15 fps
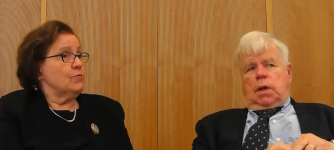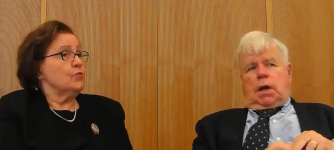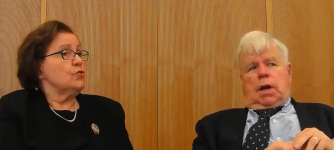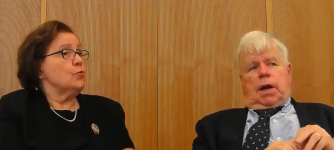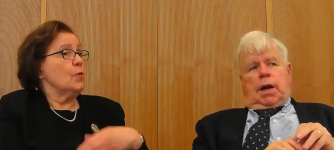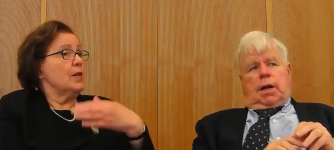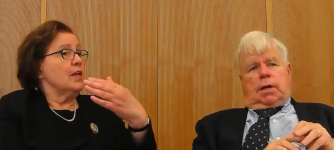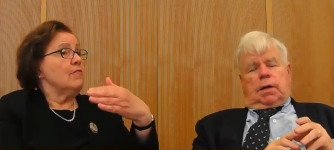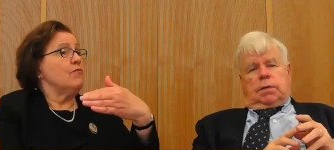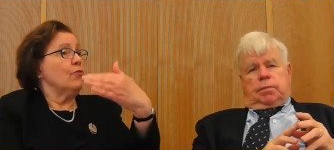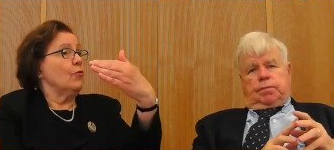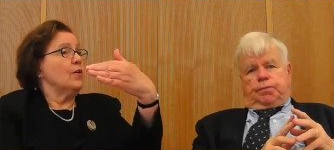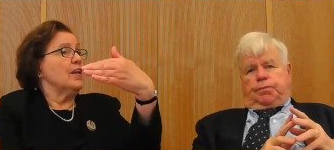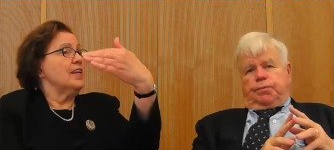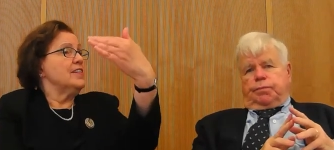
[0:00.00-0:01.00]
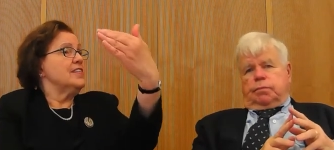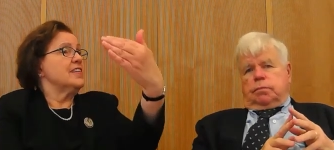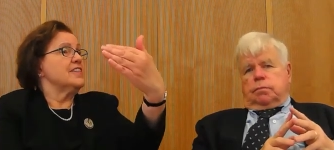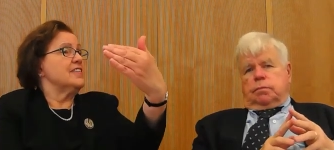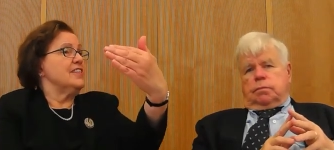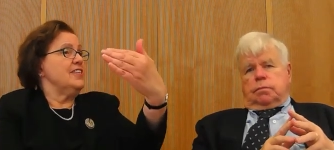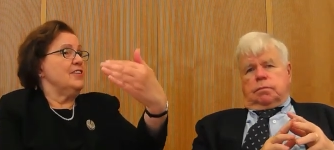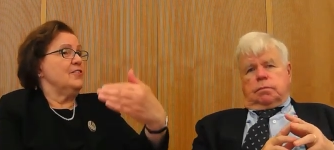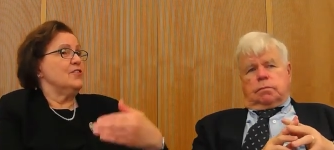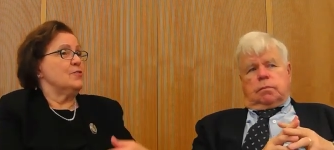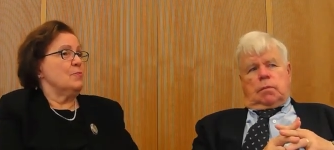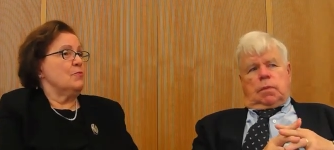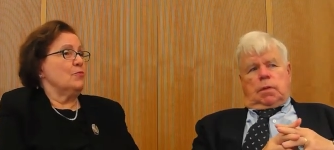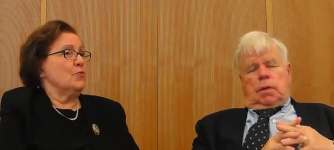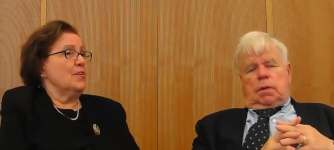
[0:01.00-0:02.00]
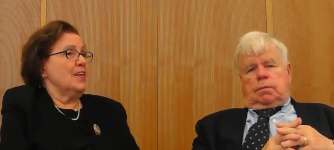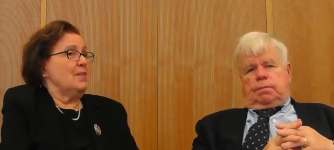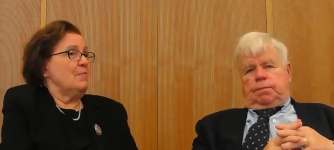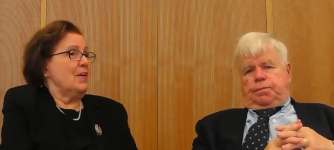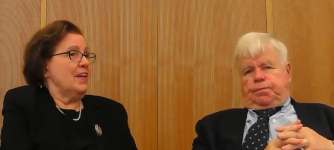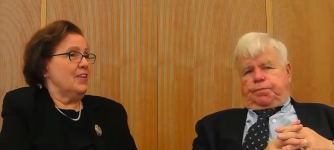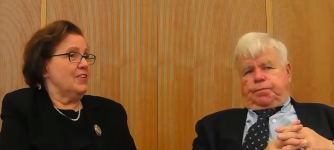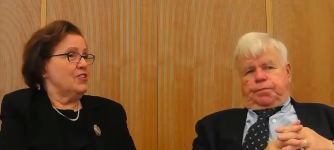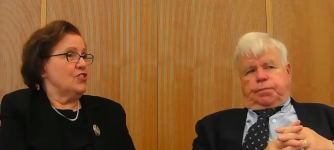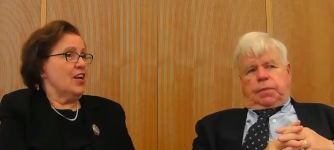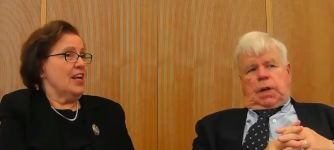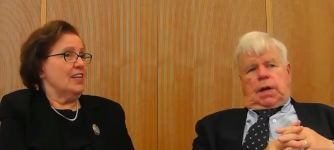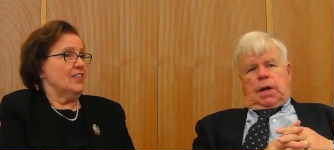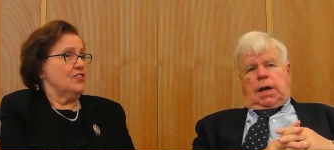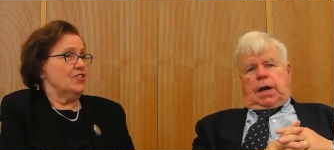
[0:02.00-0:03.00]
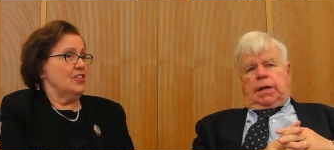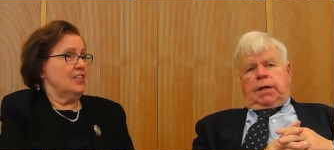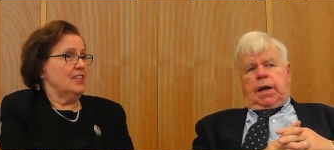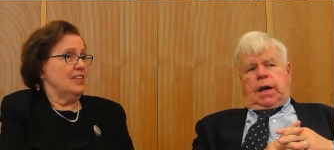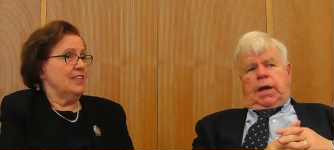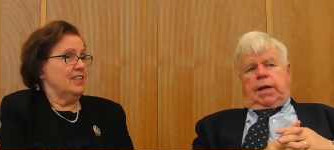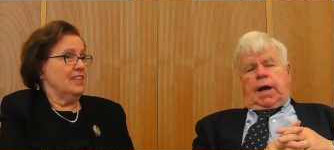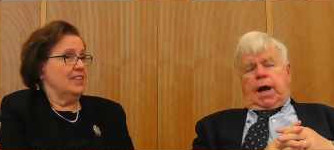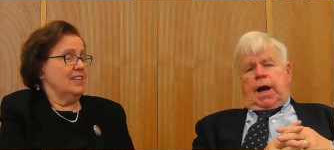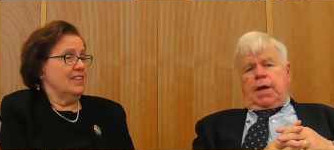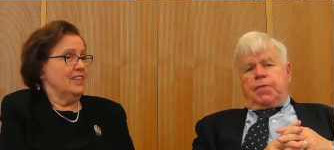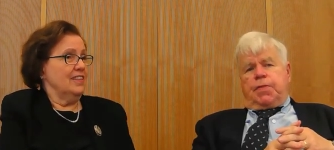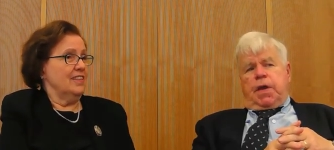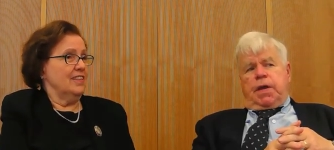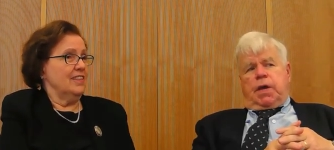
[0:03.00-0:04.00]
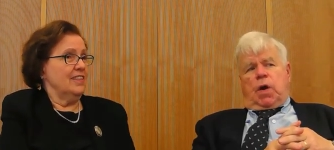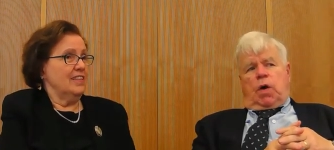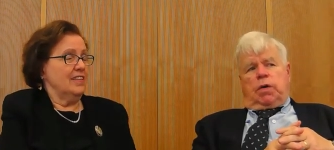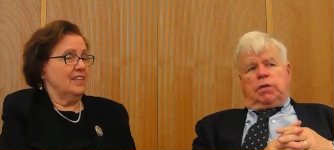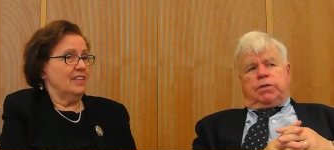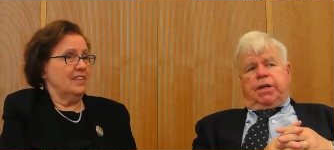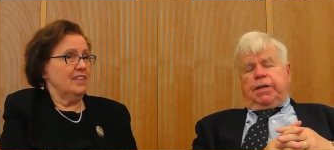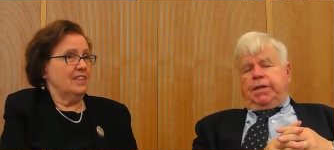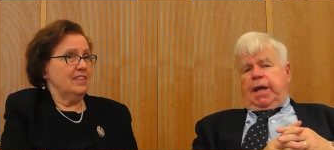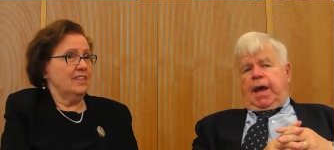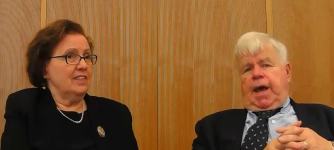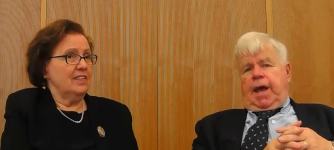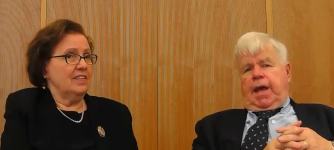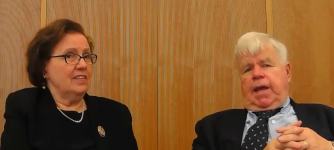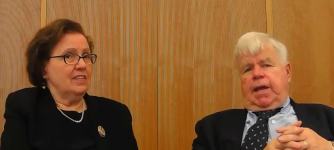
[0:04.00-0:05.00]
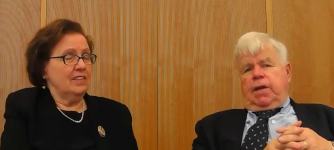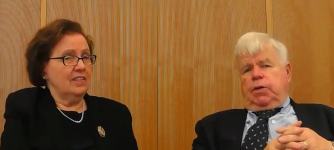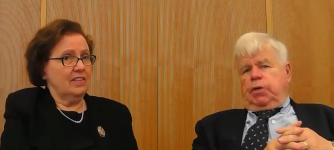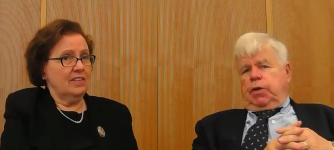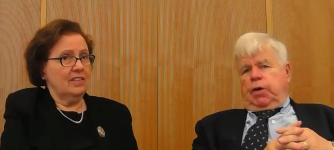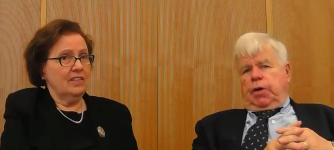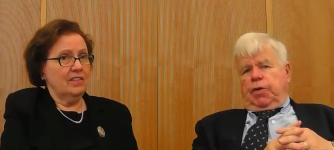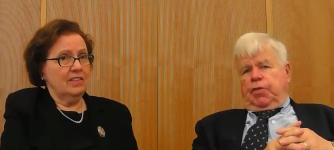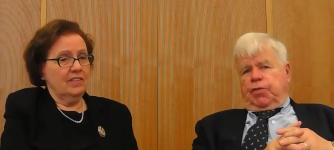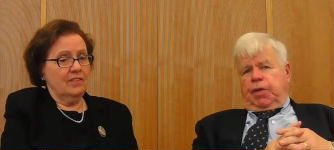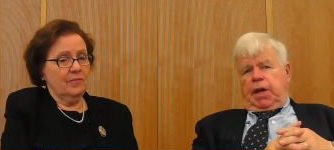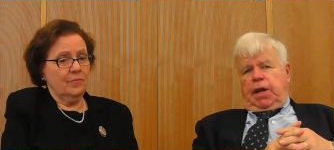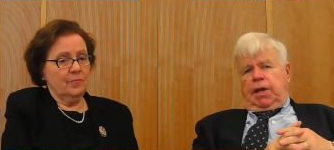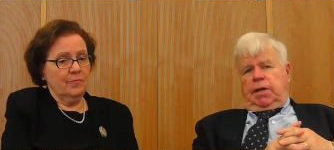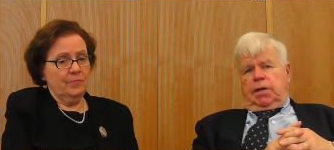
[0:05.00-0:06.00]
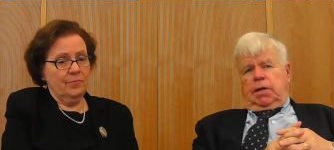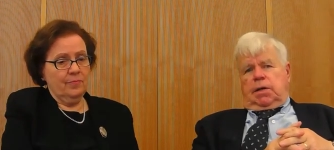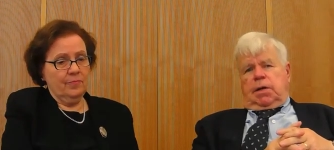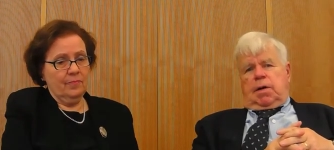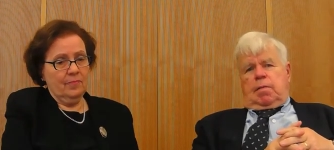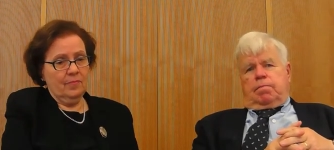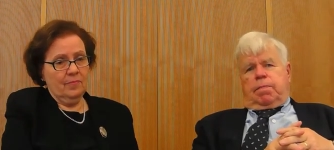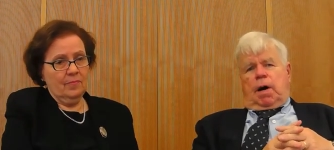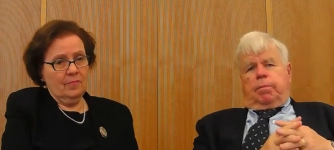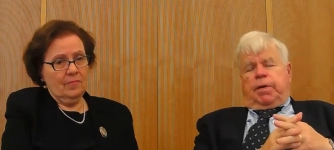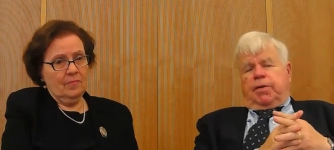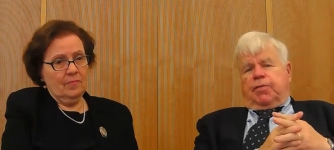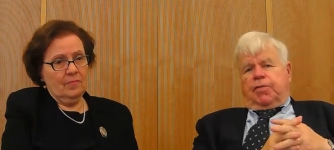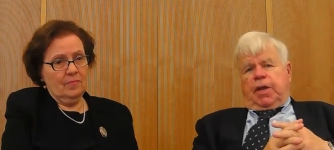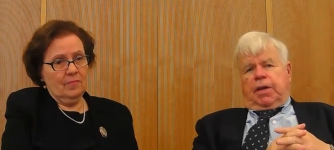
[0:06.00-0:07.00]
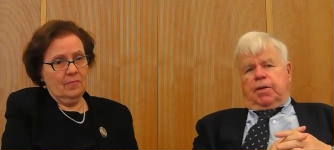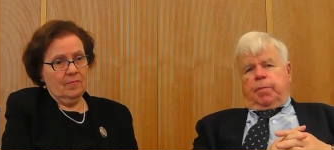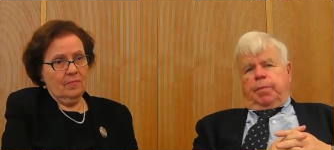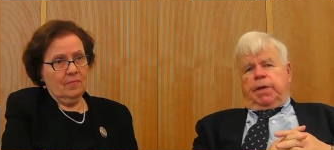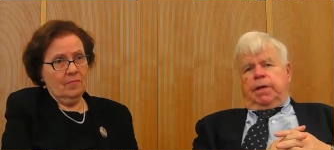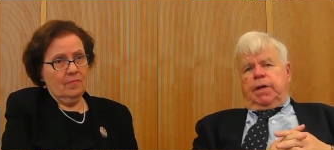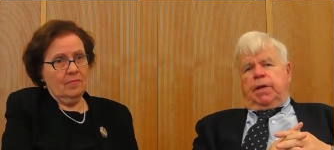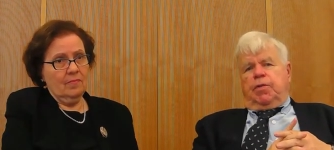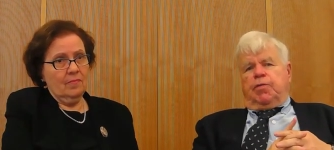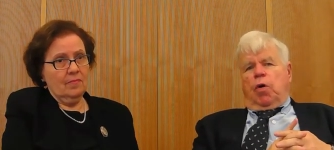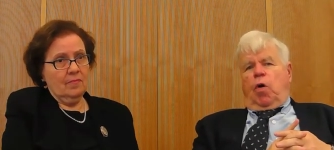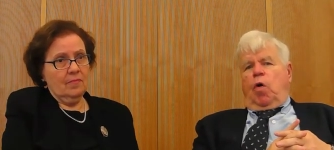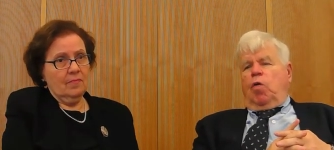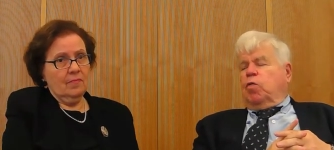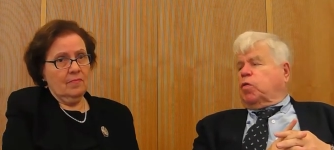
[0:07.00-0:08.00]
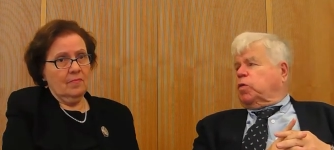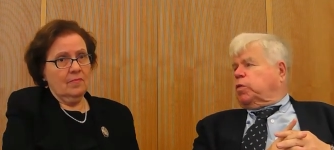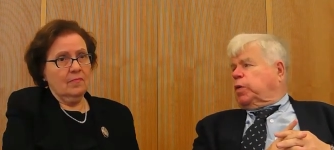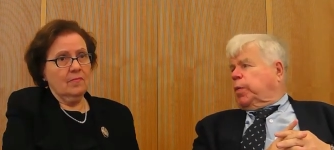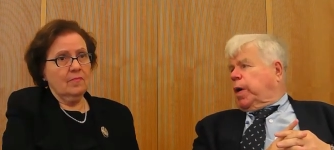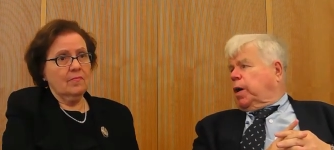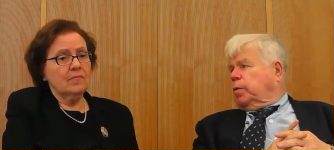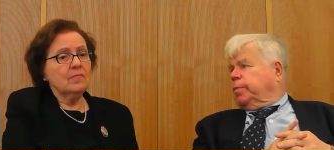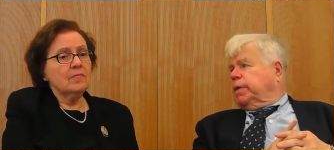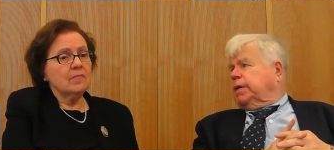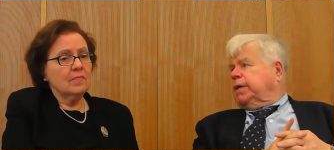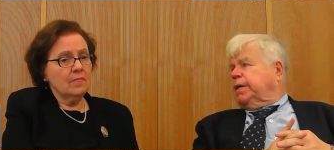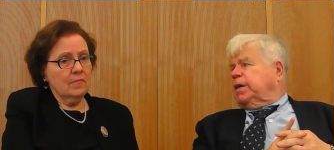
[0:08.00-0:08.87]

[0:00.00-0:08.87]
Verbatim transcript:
Speaker 1: 20, 40, 60 years before anybody could challenge
Speaker 2: it. And, I think today in New York State, public sentiment is overwhelmingly